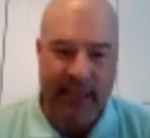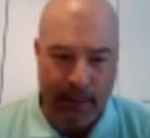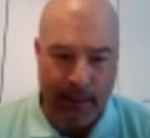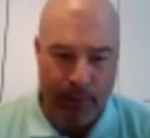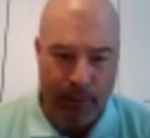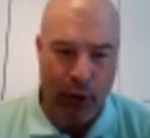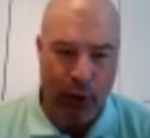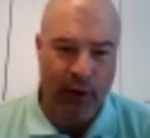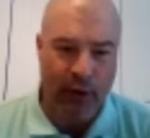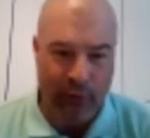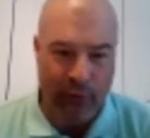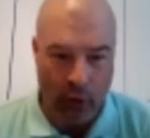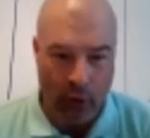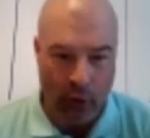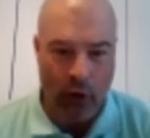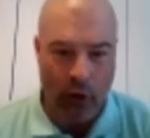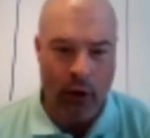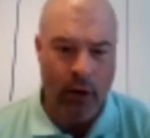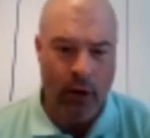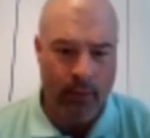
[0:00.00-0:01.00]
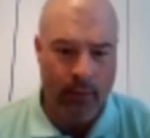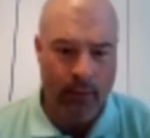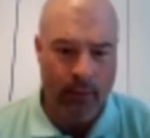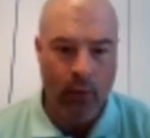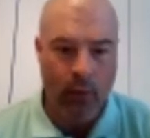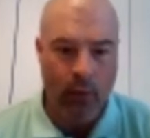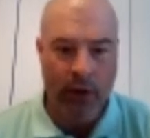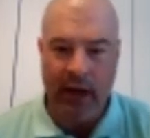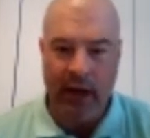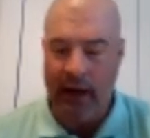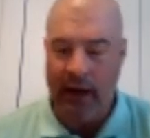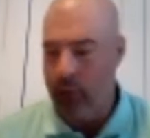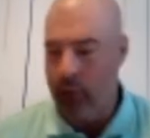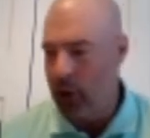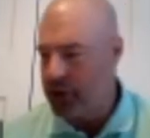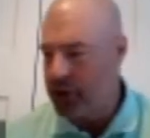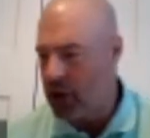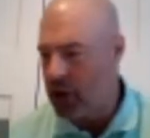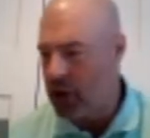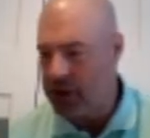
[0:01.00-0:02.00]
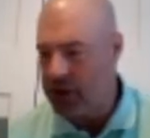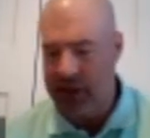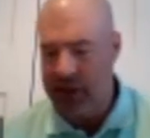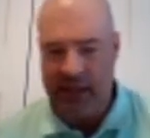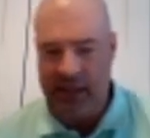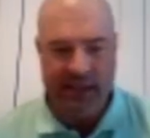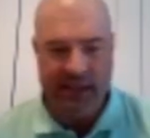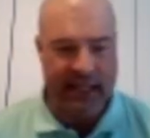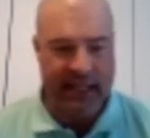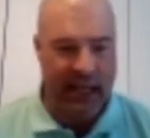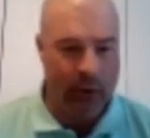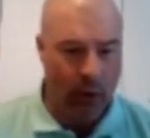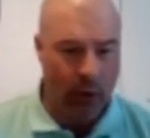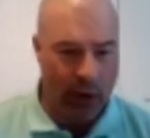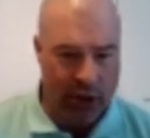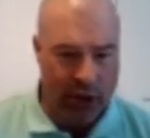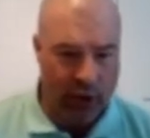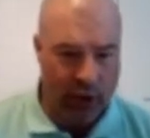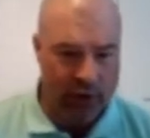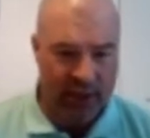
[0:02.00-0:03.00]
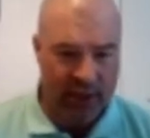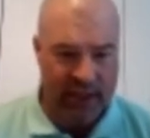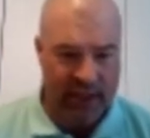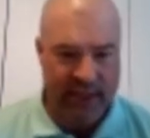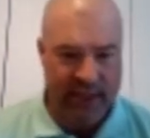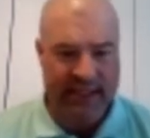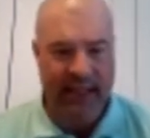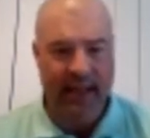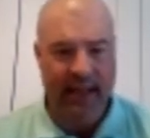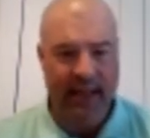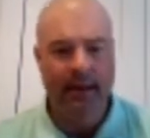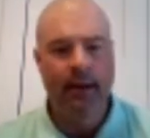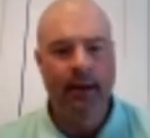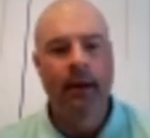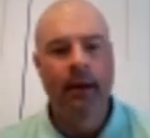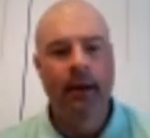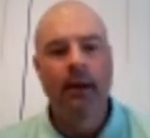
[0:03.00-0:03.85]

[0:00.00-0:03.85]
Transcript: step on the floor We can have one coach at this end, one coach at this end.